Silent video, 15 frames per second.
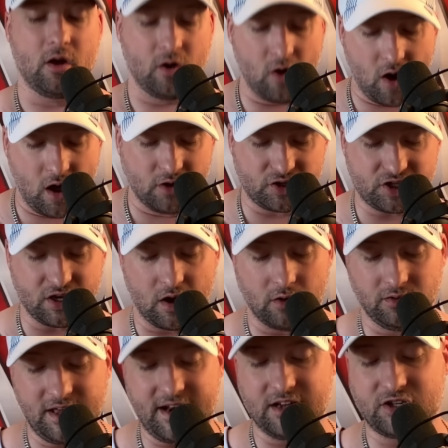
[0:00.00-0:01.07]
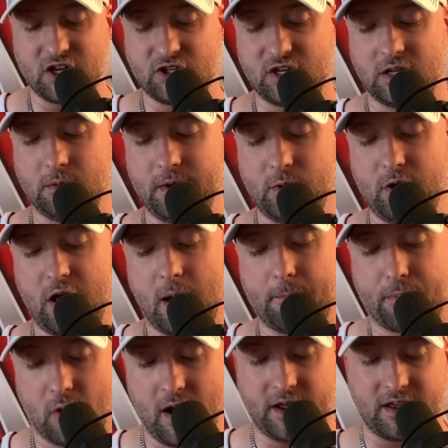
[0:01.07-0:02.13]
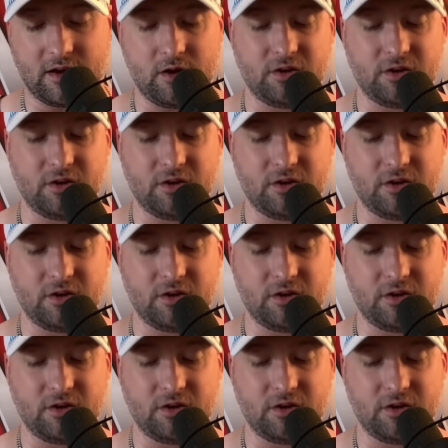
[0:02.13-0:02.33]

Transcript: Also, ladies and gentlemen, we got breaking